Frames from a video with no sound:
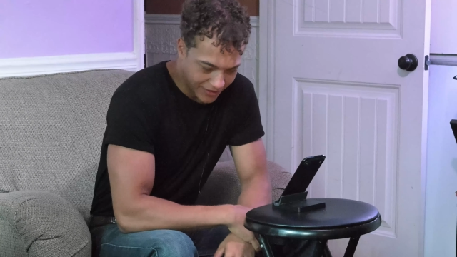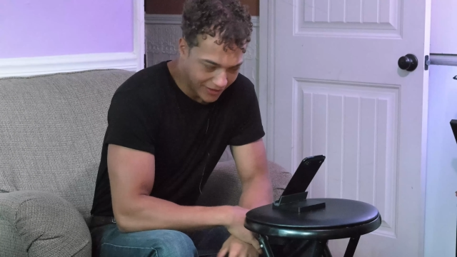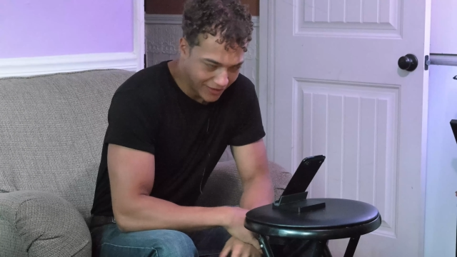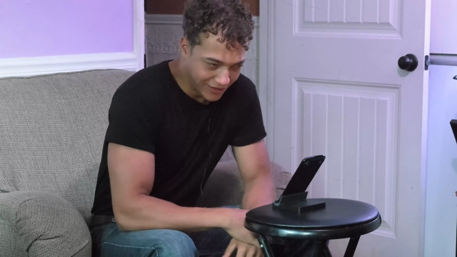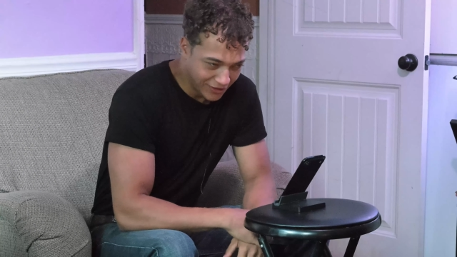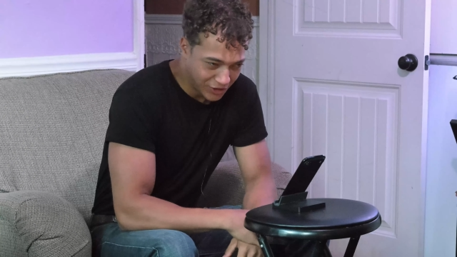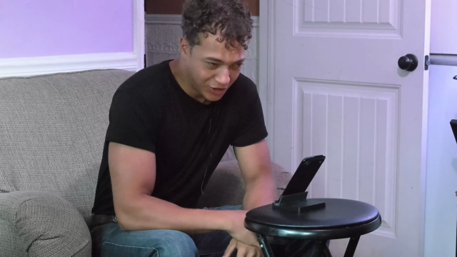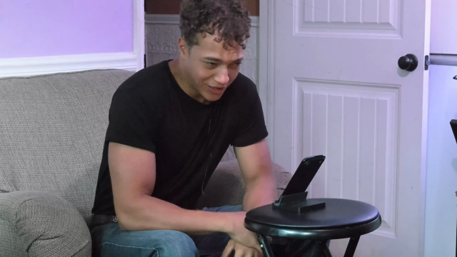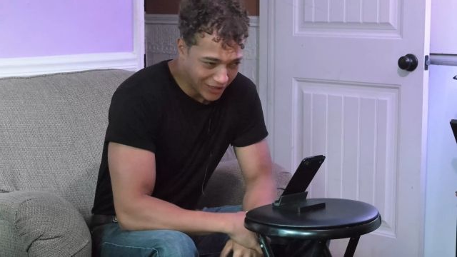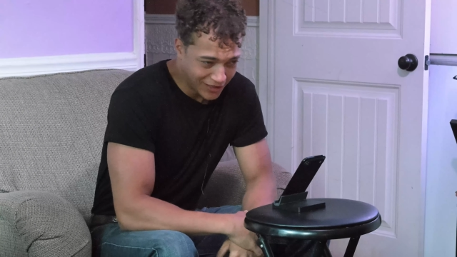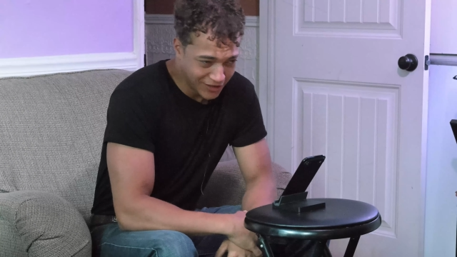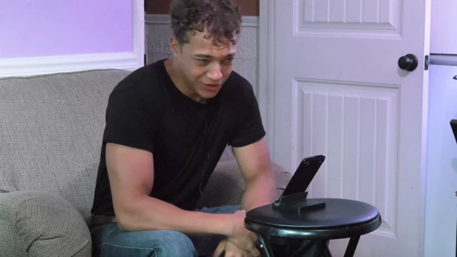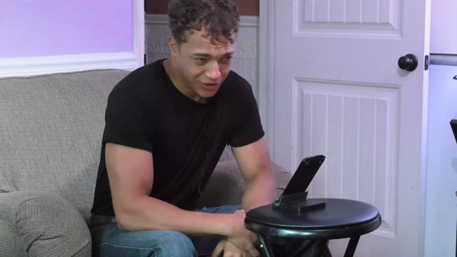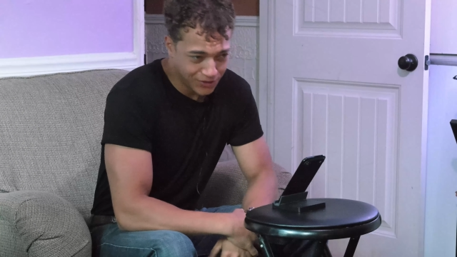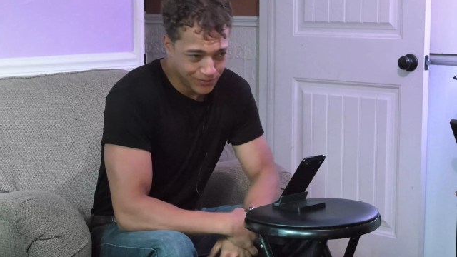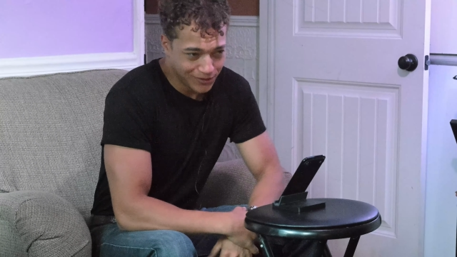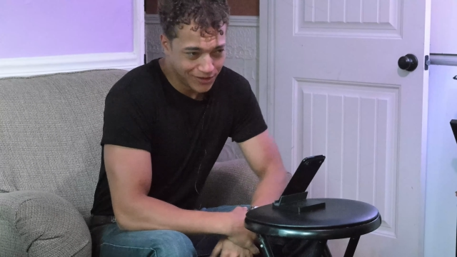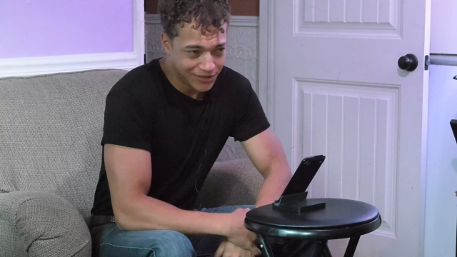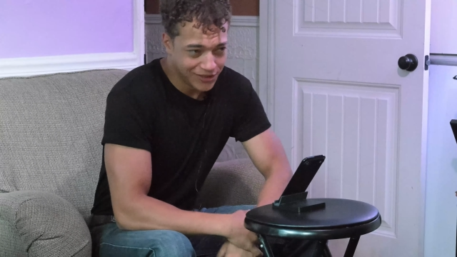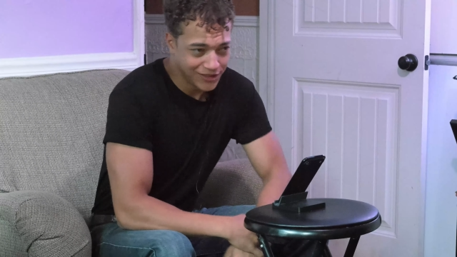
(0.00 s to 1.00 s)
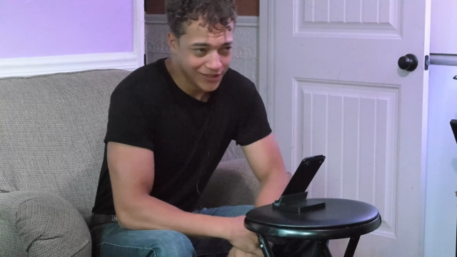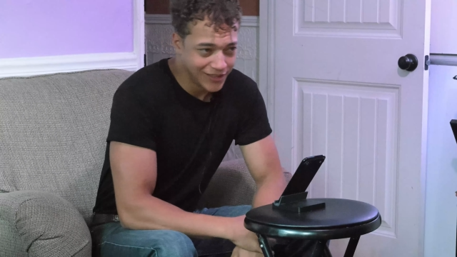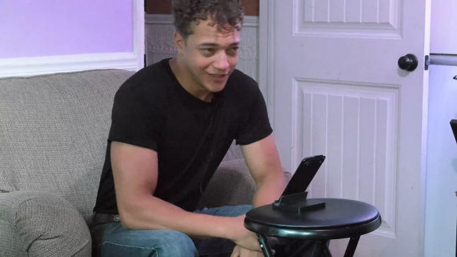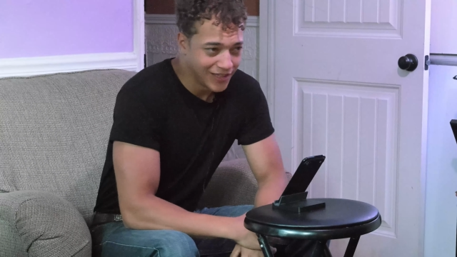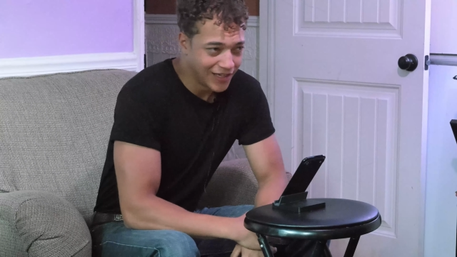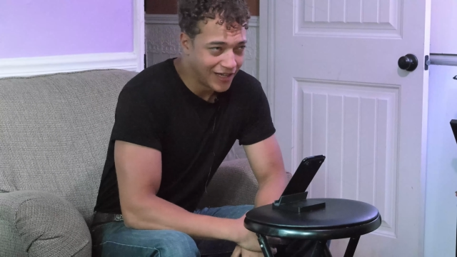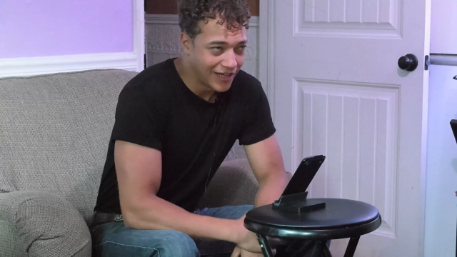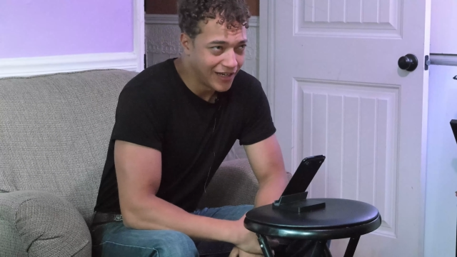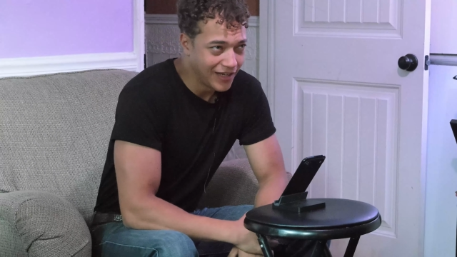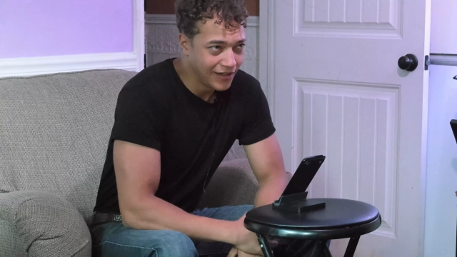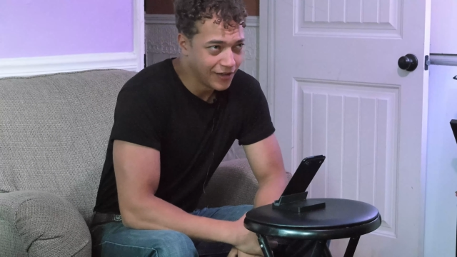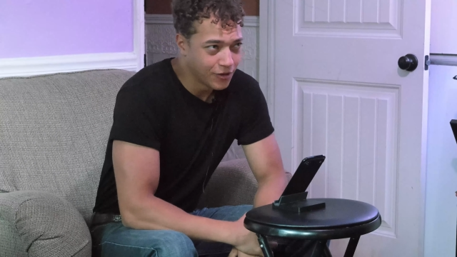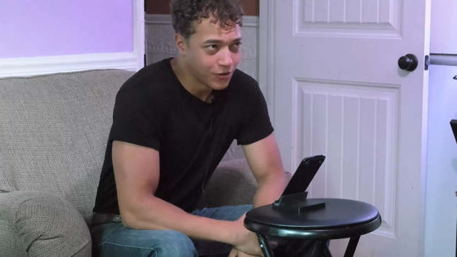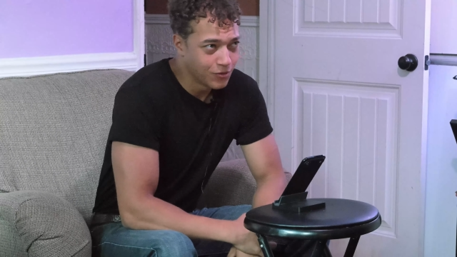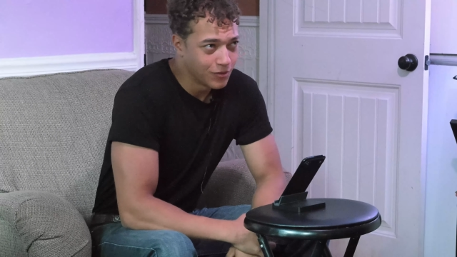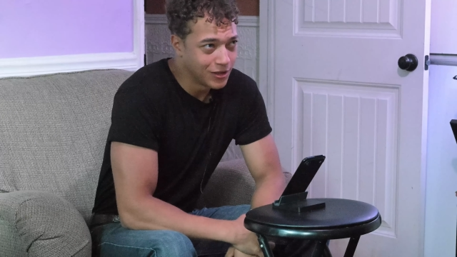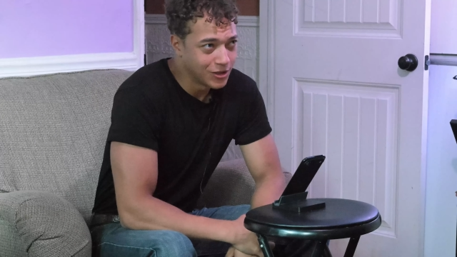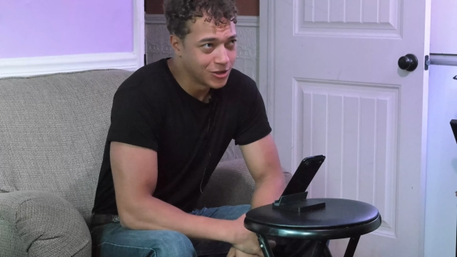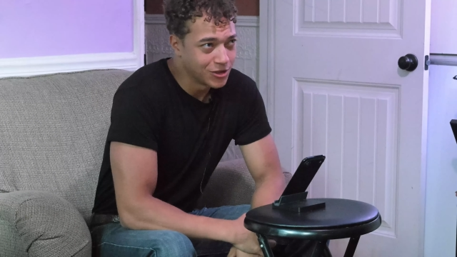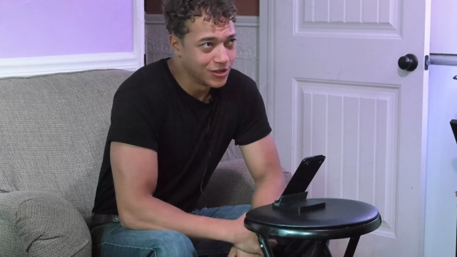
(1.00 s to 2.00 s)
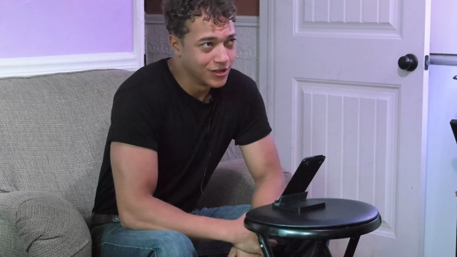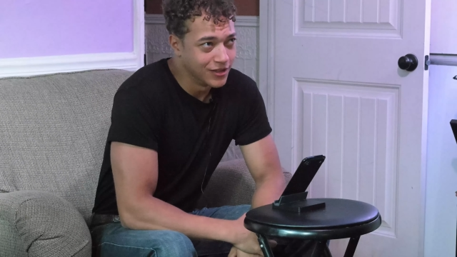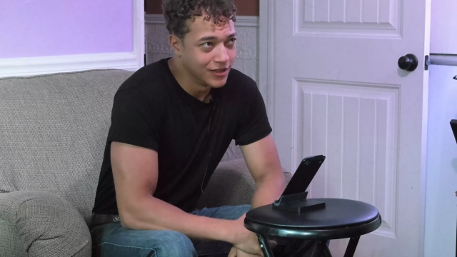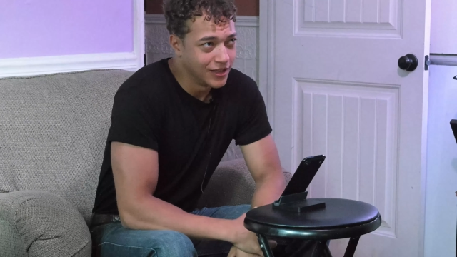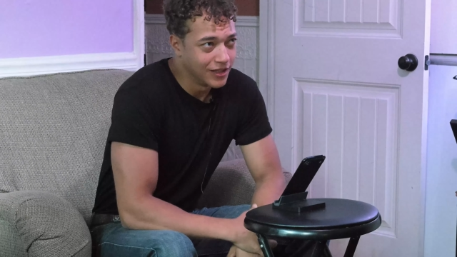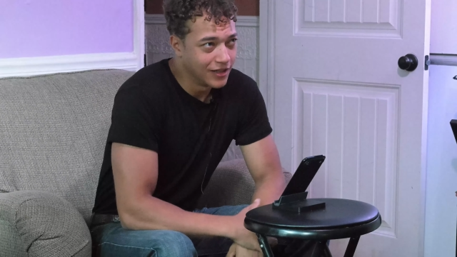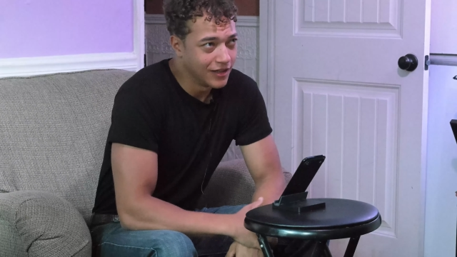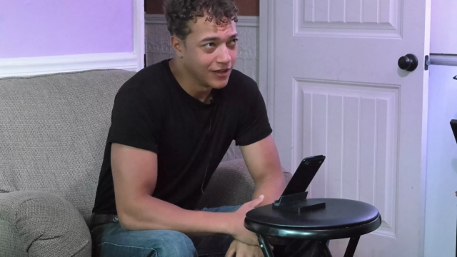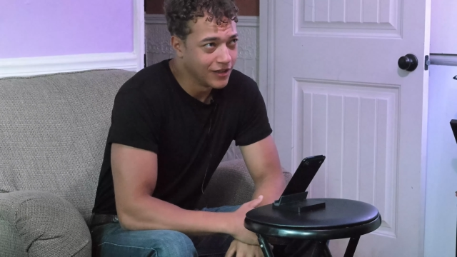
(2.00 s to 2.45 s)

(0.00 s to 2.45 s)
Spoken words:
Hey ChatGPT, I had a question.